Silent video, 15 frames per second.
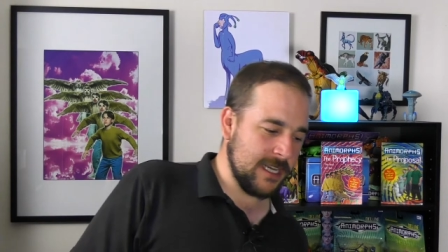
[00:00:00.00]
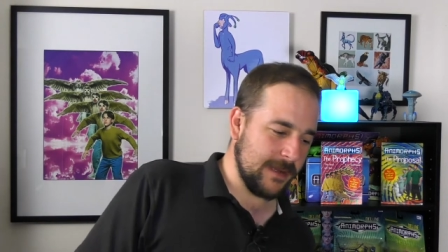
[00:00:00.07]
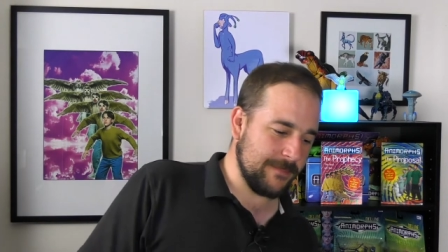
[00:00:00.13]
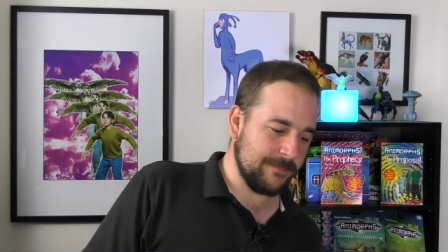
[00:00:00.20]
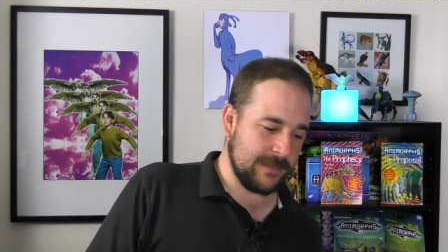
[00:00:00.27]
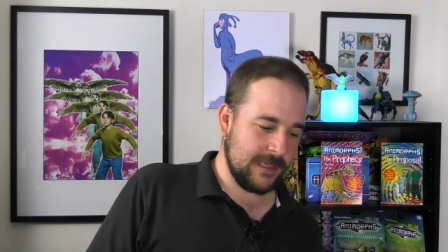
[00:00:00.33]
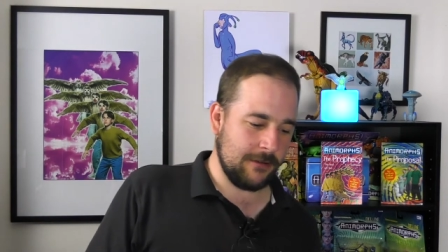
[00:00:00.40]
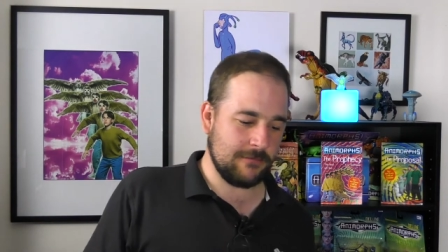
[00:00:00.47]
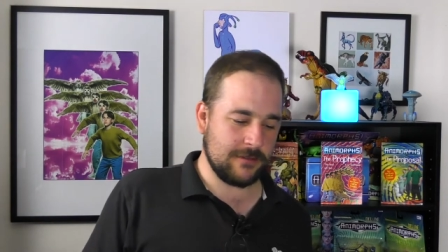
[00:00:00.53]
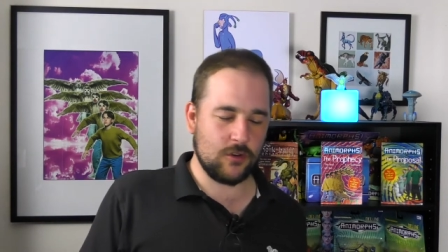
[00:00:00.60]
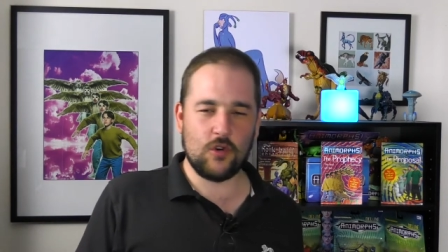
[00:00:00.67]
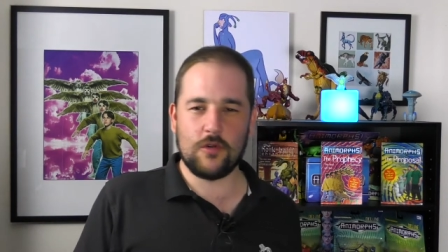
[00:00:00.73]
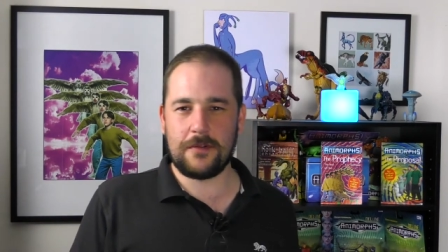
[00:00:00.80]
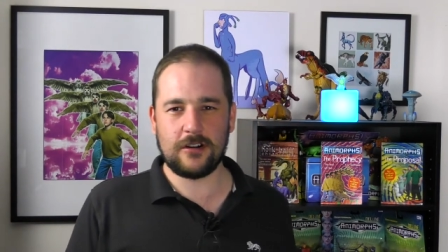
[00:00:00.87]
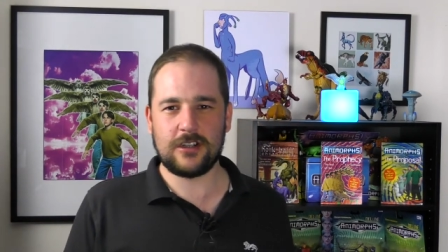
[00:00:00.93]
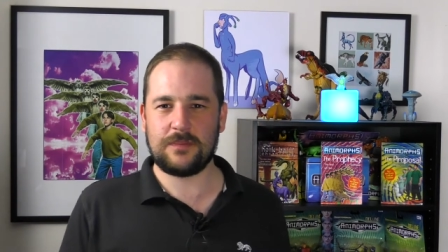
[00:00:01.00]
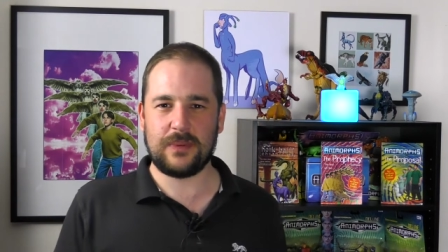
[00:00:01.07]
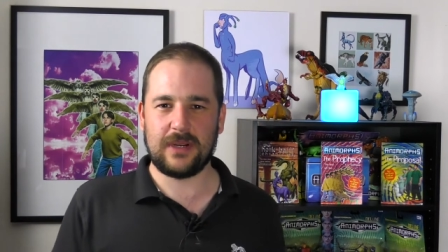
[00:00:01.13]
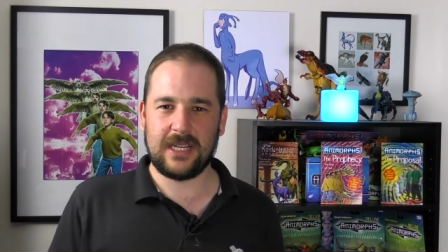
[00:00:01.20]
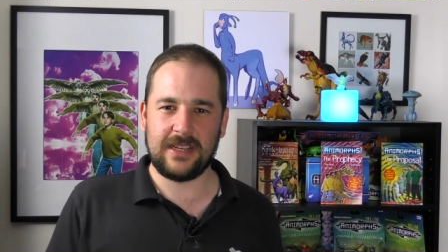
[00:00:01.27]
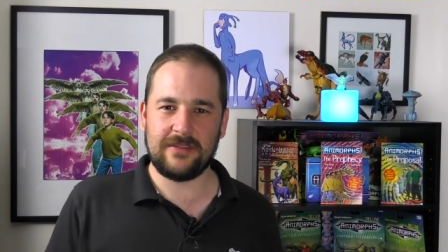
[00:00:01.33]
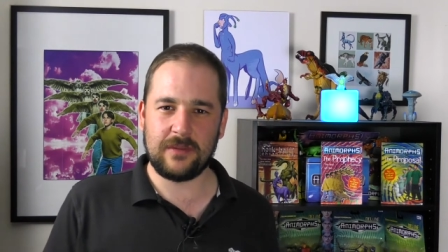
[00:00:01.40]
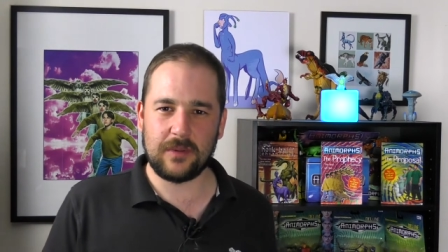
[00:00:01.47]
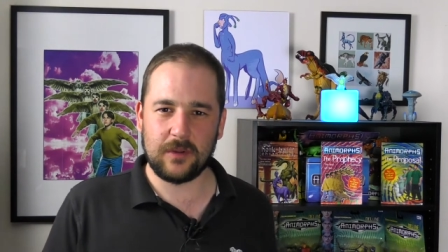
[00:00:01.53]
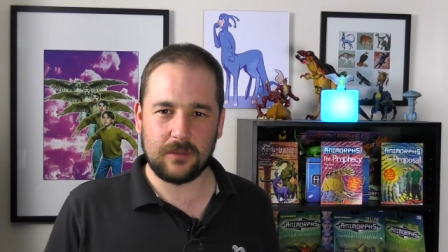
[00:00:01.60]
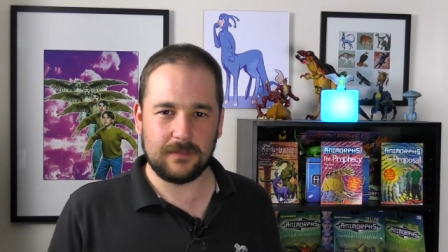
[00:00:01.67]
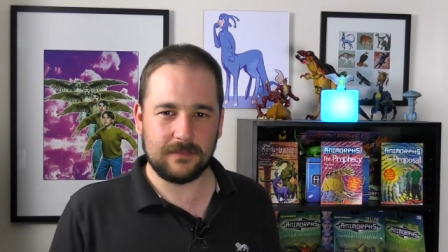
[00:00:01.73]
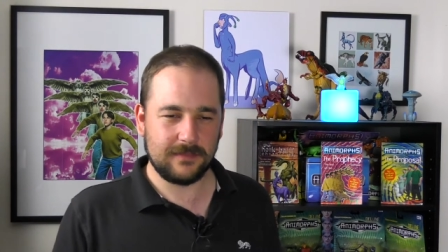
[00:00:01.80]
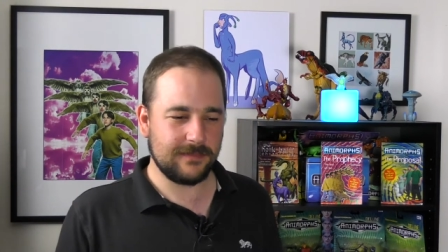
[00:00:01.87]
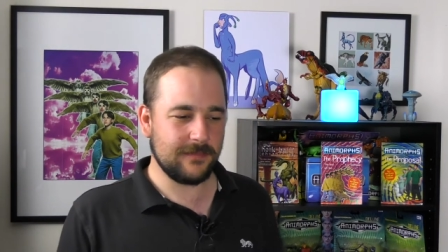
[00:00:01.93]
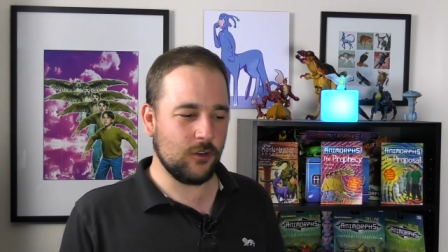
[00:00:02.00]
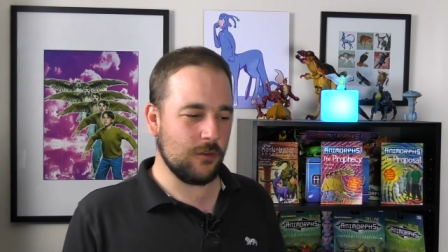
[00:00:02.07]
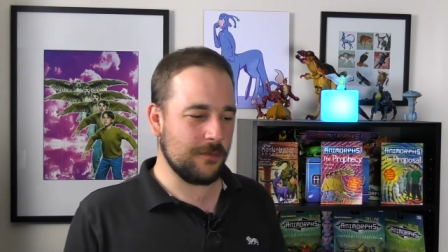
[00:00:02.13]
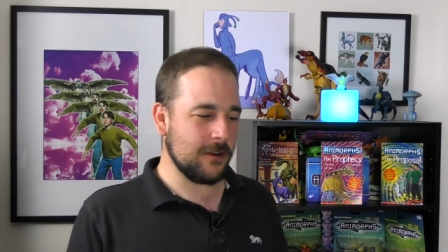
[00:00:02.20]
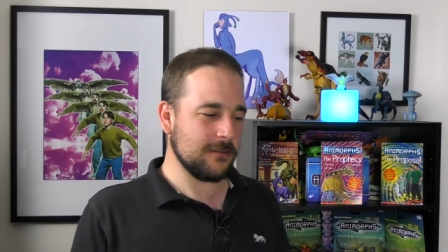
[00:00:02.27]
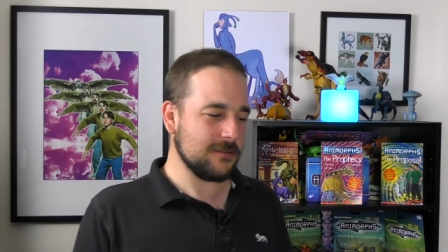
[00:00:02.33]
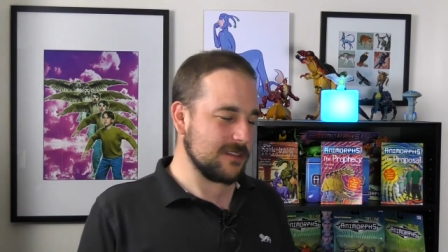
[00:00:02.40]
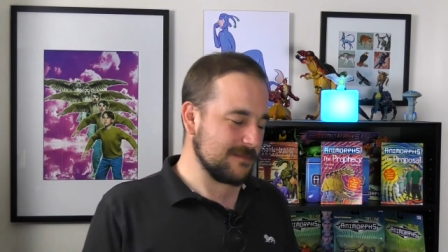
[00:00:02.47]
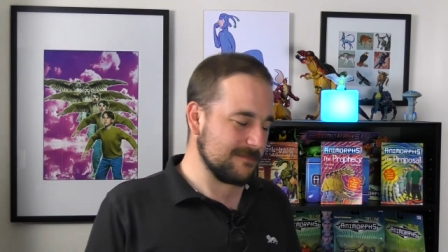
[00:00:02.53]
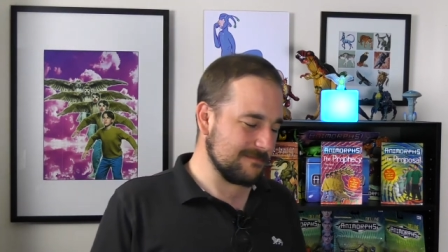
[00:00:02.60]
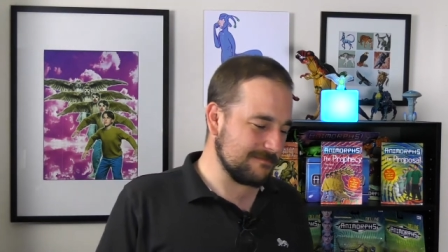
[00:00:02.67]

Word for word: it, it was almost believable. Almost.